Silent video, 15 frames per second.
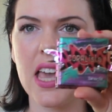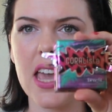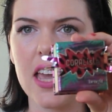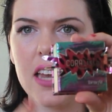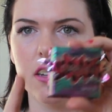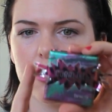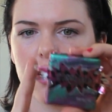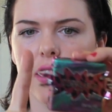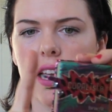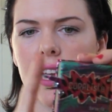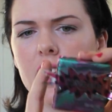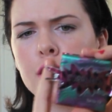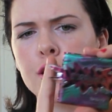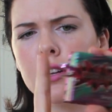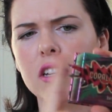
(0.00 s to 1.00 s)
it looks like
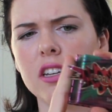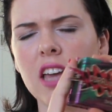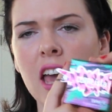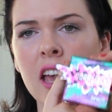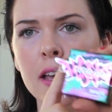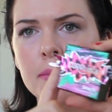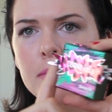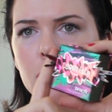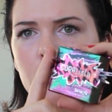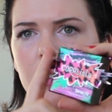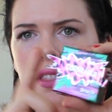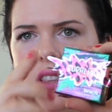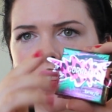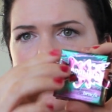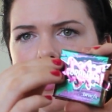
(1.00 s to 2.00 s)
that. It came
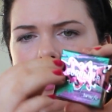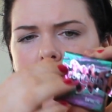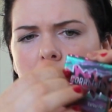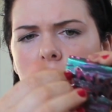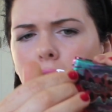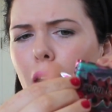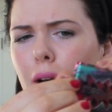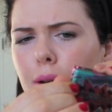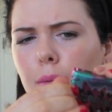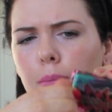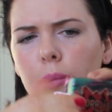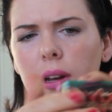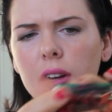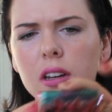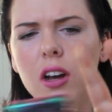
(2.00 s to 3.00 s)
with this.
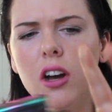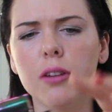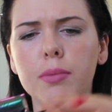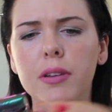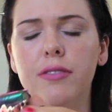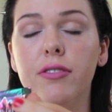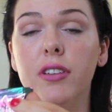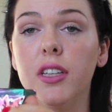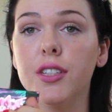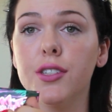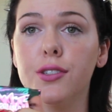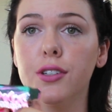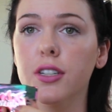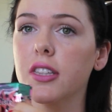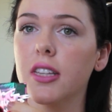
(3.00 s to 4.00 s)
I'd be fairly
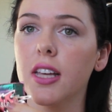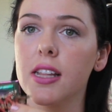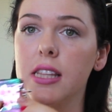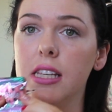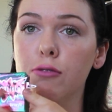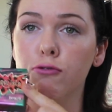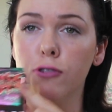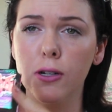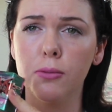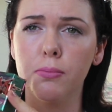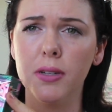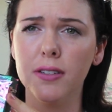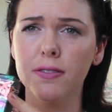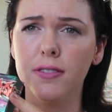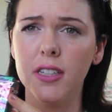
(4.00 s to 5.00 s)
certain that the real
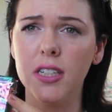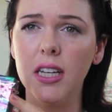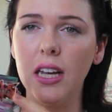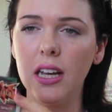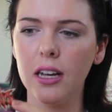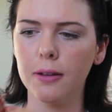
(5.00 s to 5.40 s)
Benefit